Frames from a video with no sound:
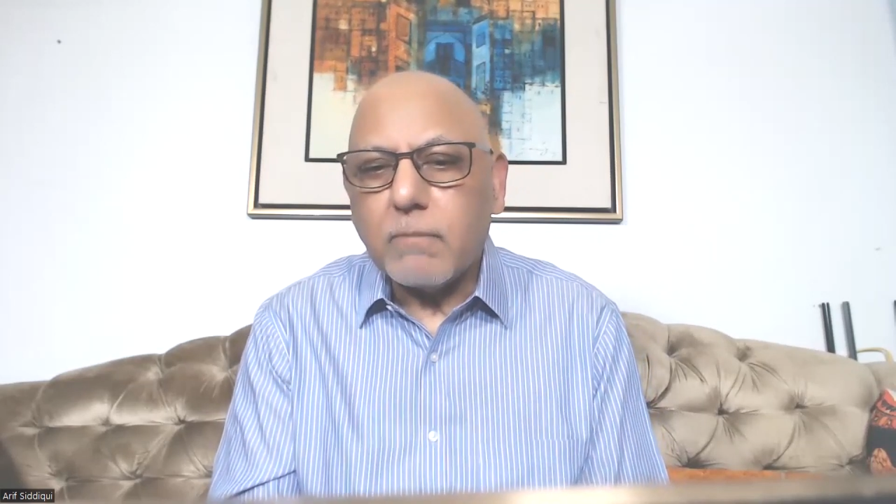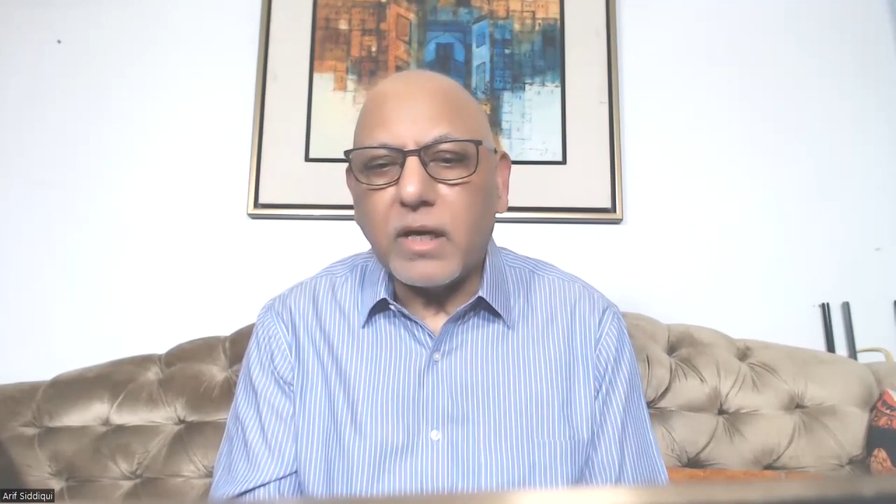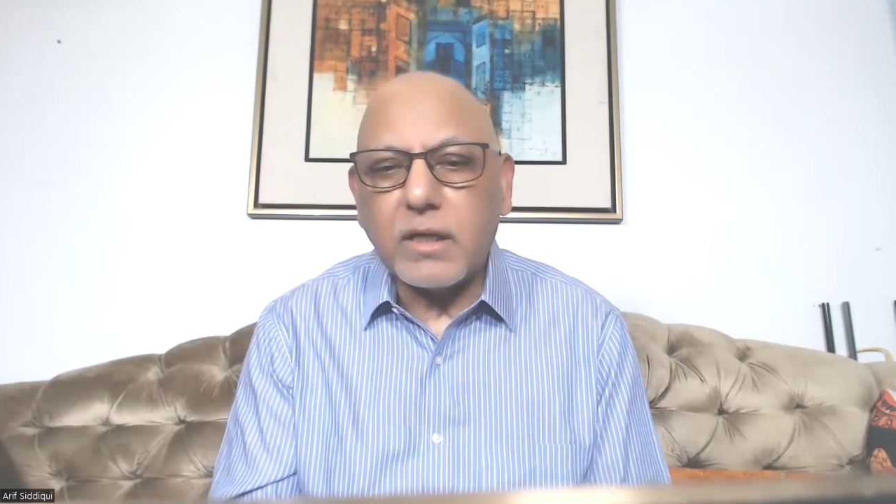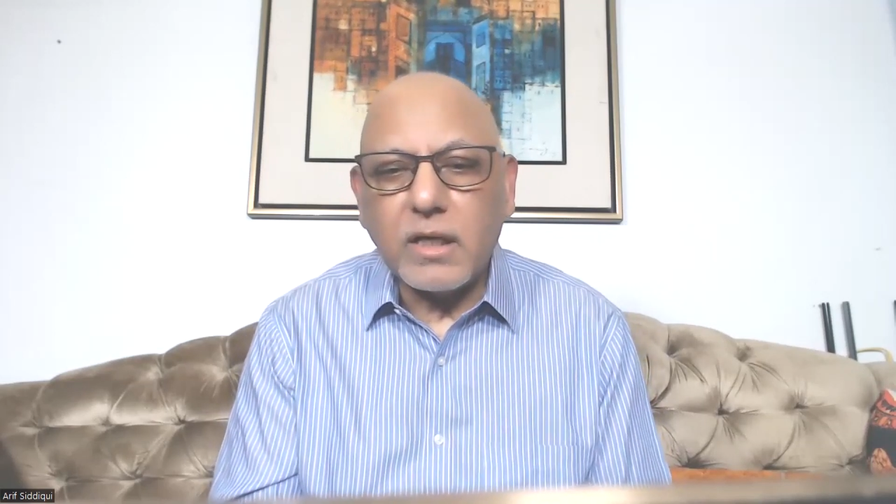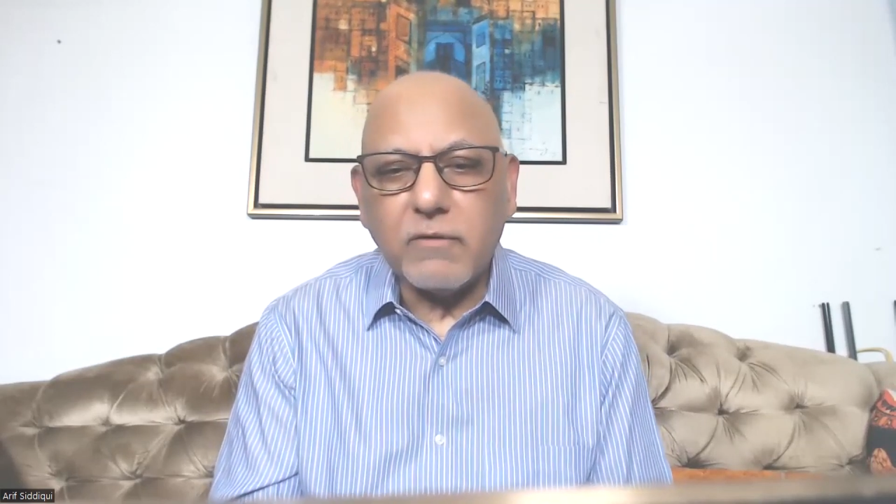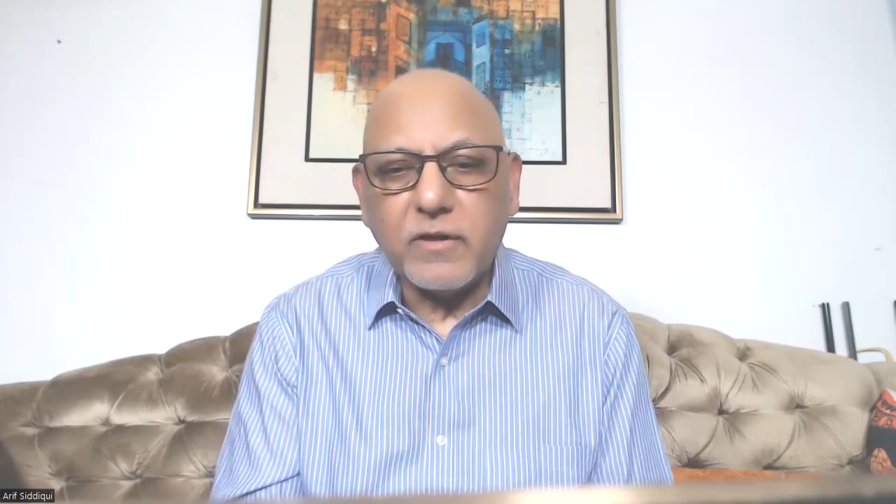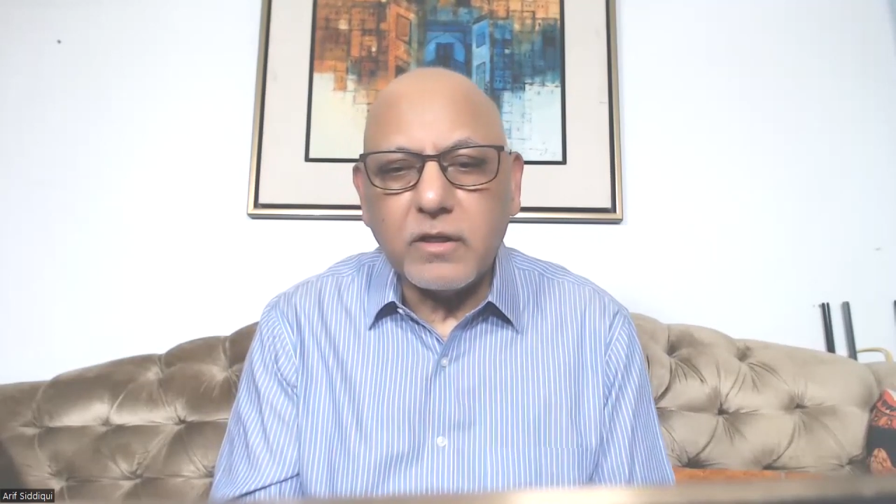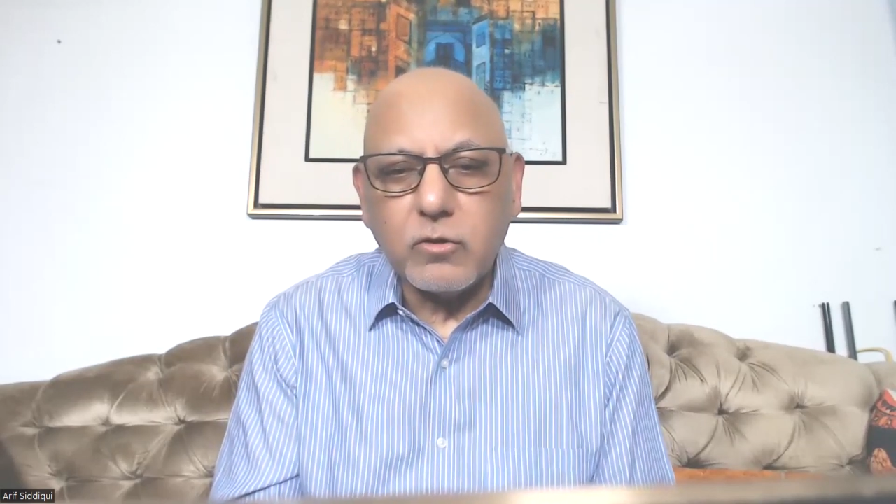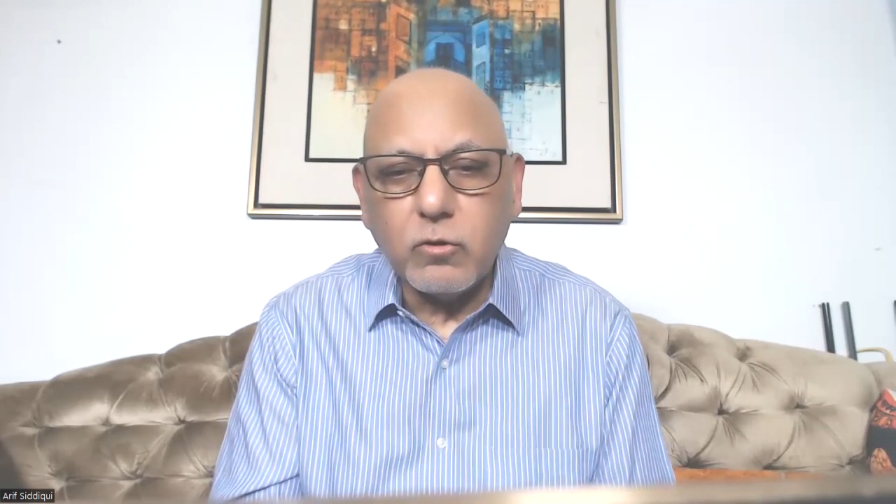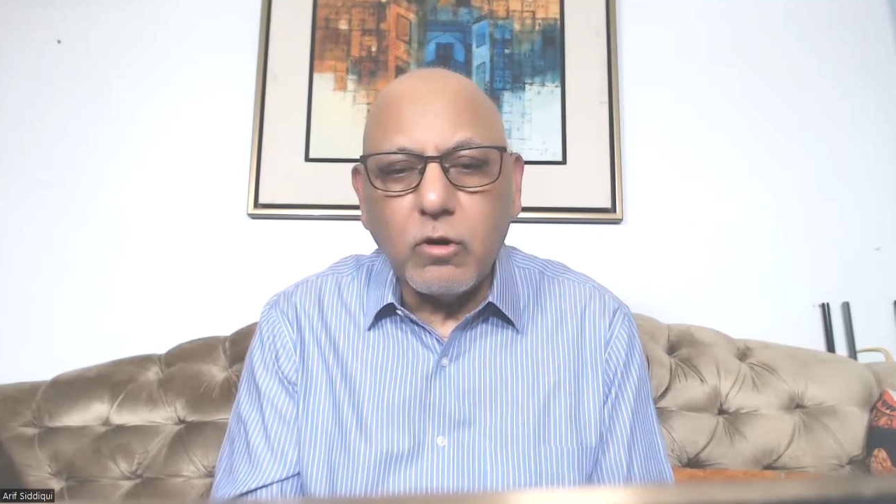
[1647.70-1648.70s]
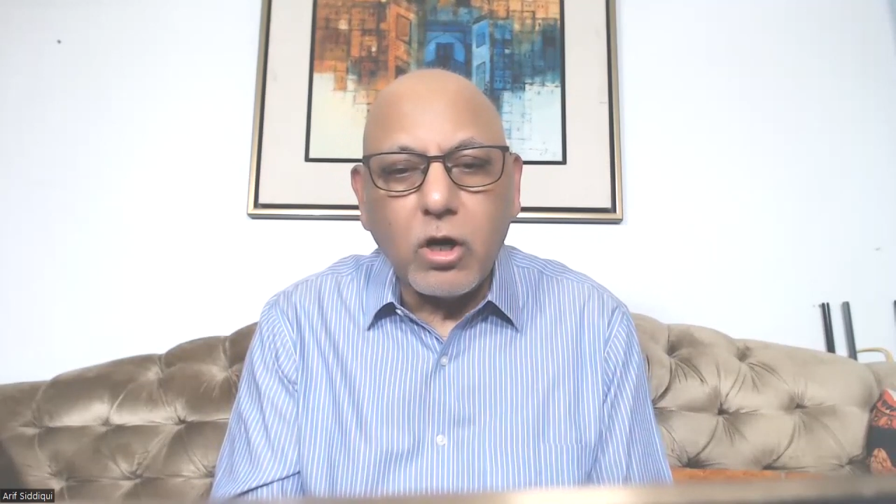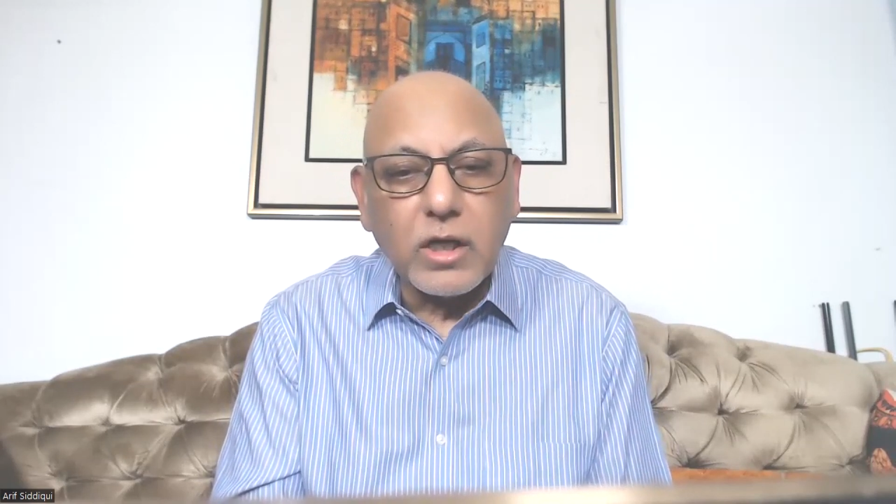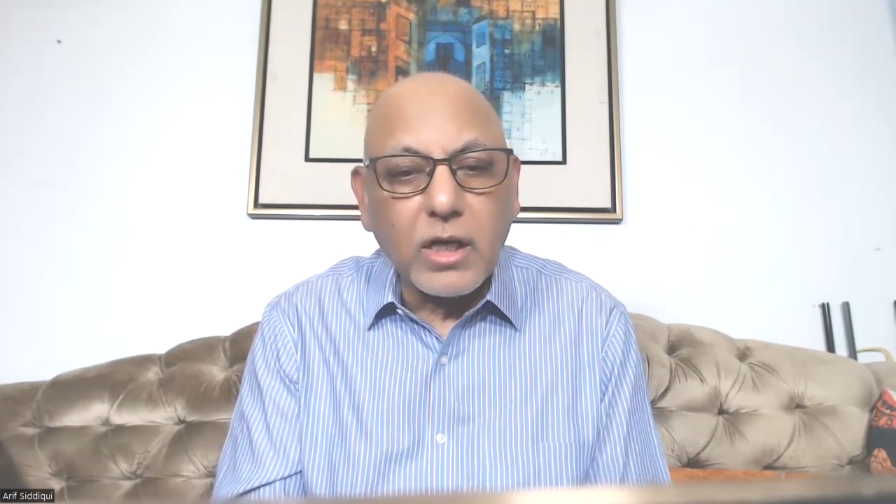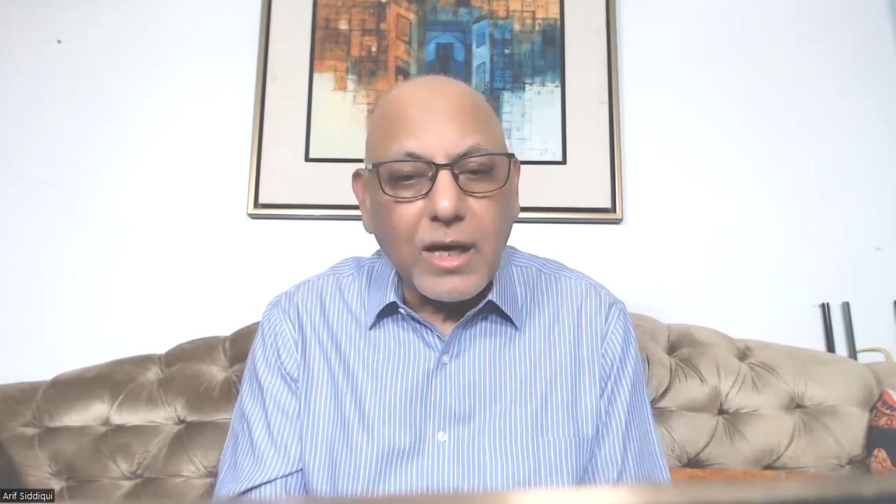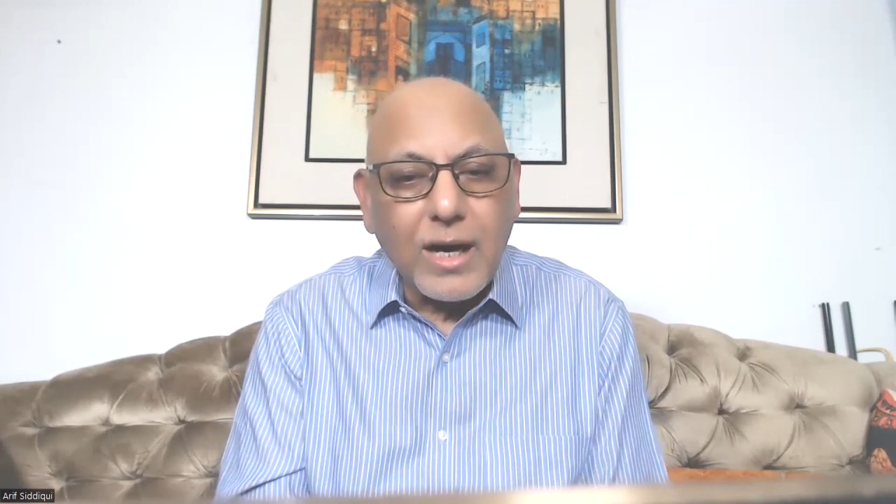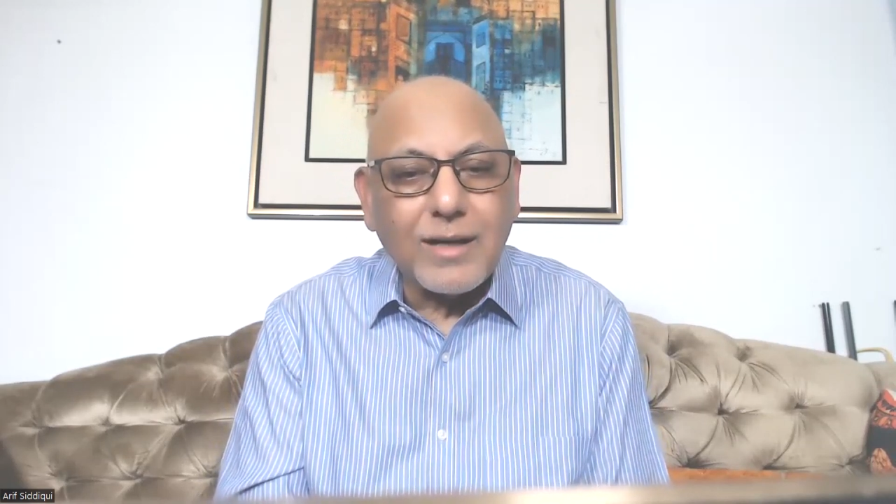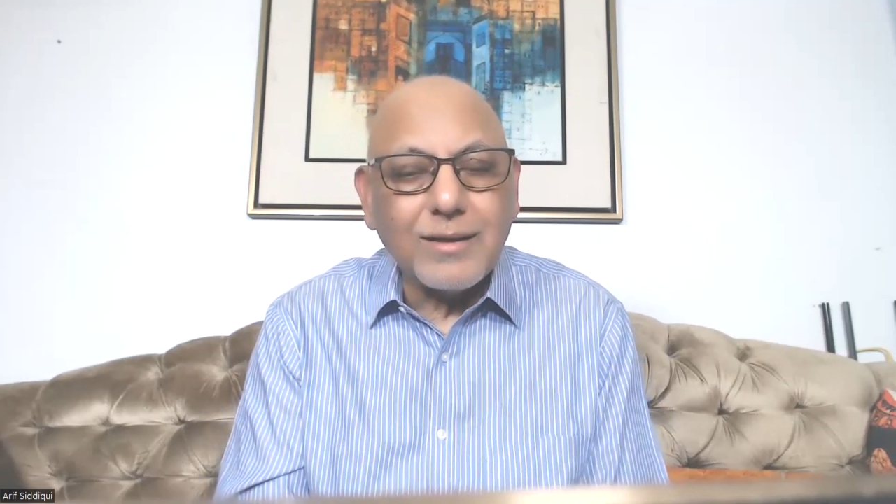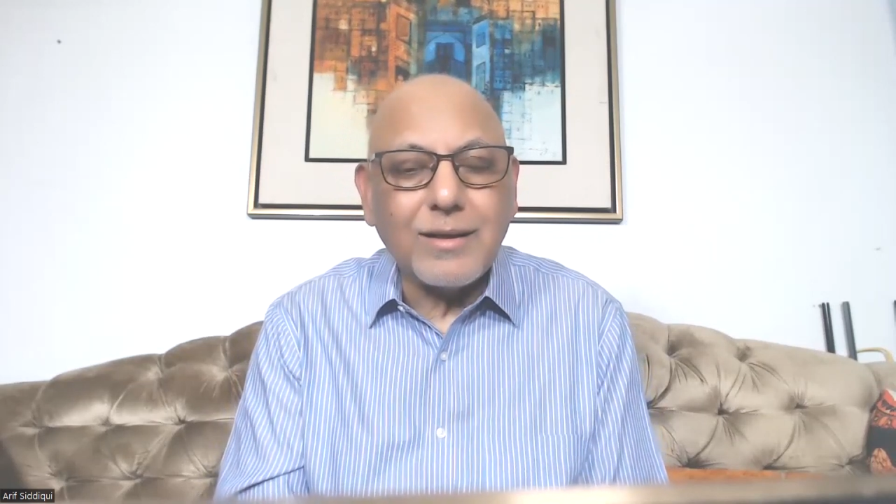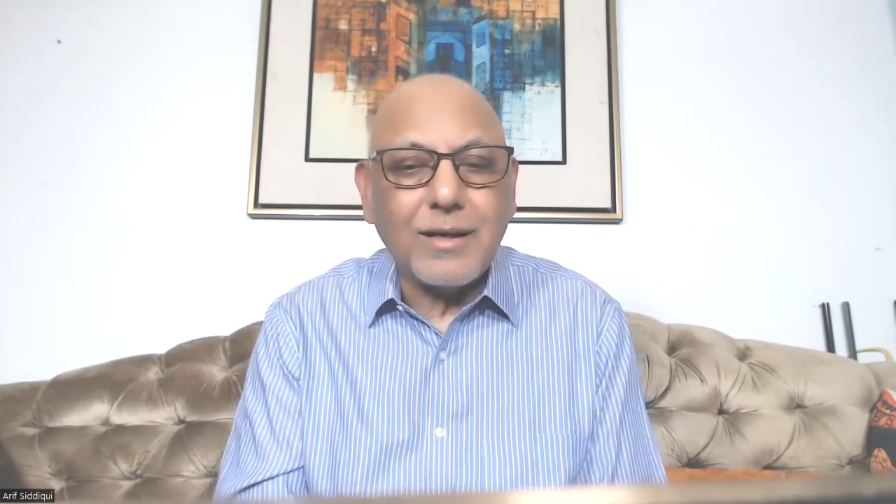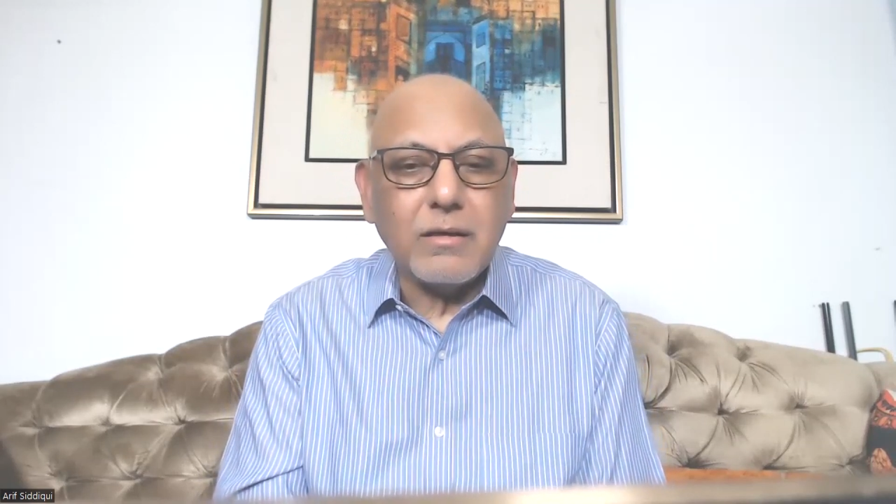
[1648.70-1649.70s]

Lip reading: But if you want a card